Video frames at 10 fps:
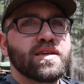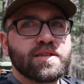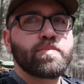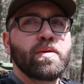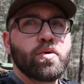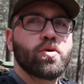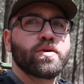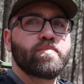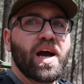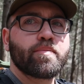some people
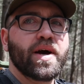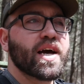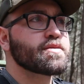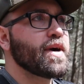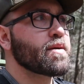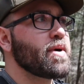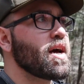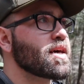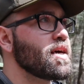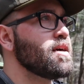with backpacks,
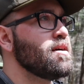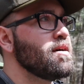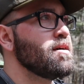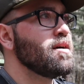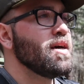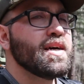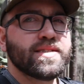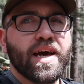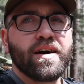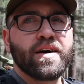backpacking,
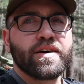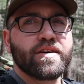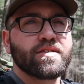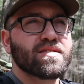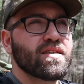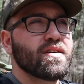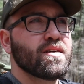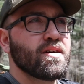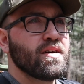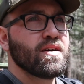day hikers.
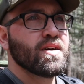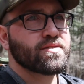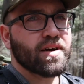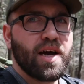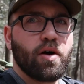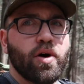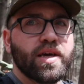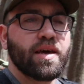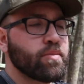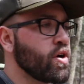So I kind of want to
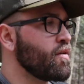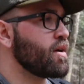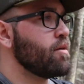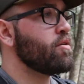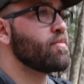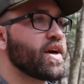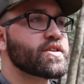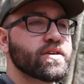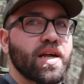keep moving. Want to make sure